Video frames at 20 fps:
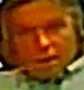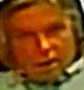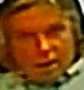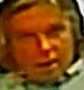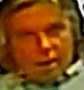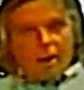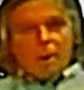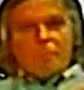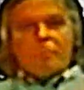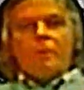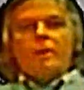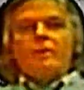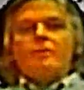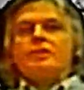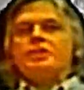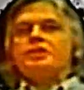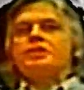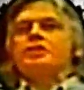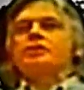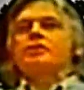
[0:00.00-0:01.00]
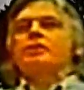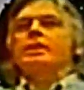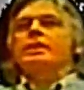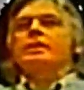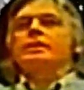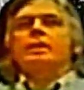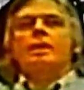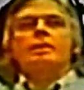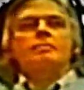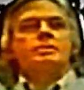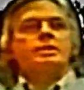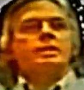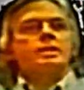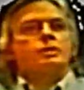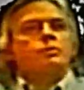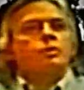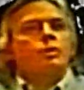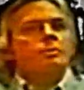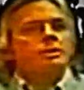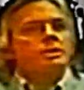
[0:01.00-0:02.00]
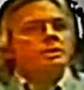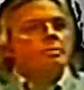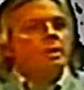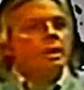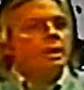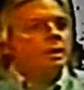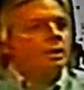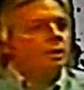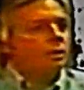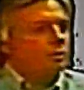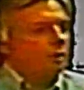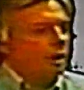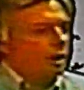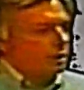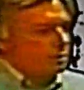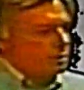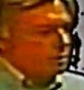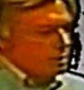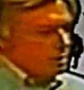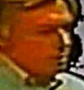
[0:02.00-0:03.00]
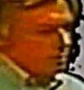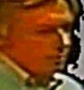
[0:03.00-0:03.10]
Up on the screen comes this woman's medical records.